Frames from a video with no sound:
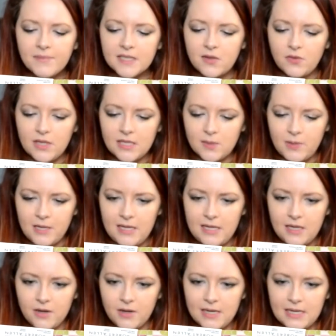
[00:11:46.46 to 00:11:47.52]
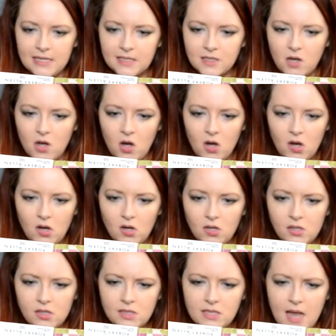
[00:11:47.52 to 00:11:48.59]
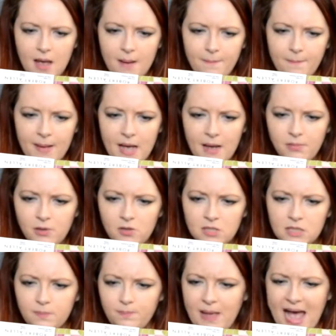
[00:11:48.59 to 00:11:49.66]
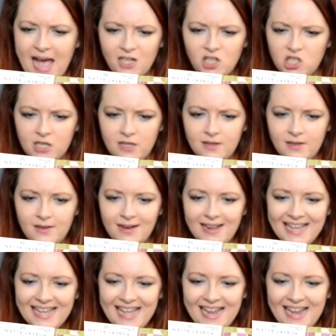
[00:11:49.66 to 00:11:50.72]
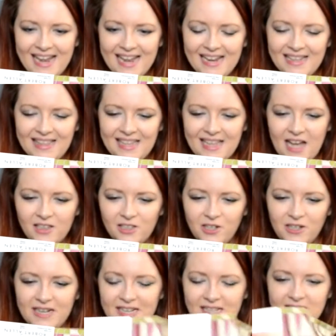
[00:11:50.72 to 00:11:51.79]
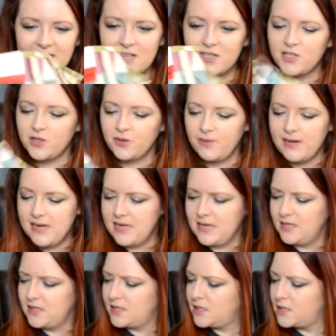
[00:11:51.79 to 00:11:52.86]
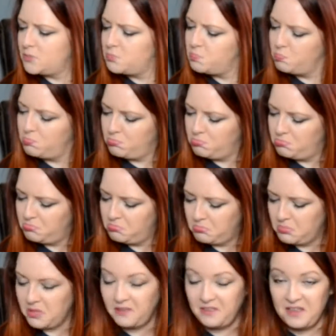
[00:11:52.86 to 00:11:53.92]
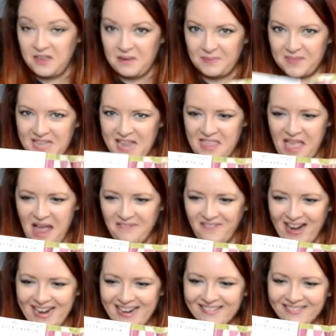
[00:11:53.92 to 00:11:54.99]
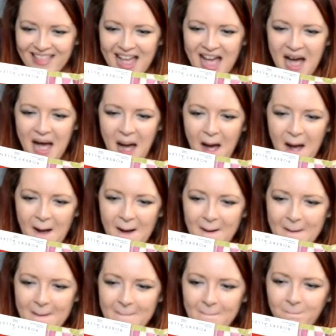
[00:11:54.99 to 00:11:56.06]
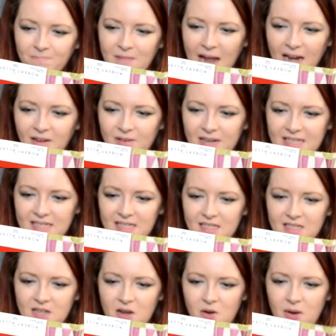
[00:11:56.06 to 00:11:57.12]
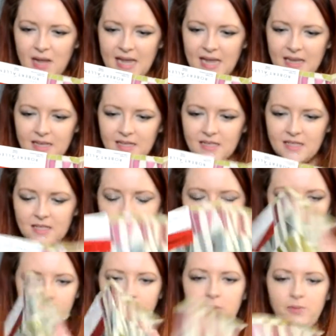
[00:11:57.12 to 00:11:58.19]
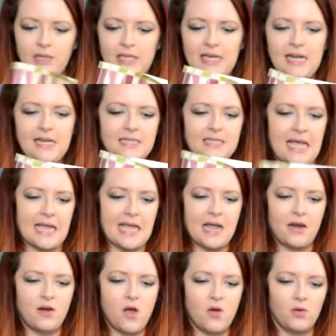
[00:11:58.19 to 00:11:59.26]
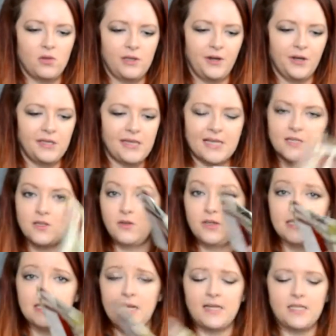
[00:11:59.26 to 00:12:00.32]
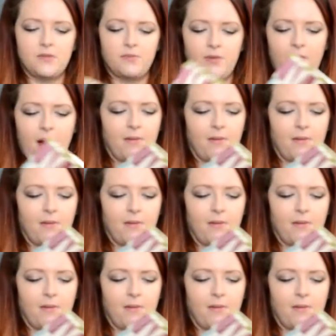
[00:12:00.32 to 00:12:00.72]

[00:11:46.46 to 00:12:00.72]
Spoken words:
So this one here is called Pablo's Passion, and the color is Cerise. I think I'm saying that right. Anyways, so it is really, really nice. Again, Larry Laszlo Designs for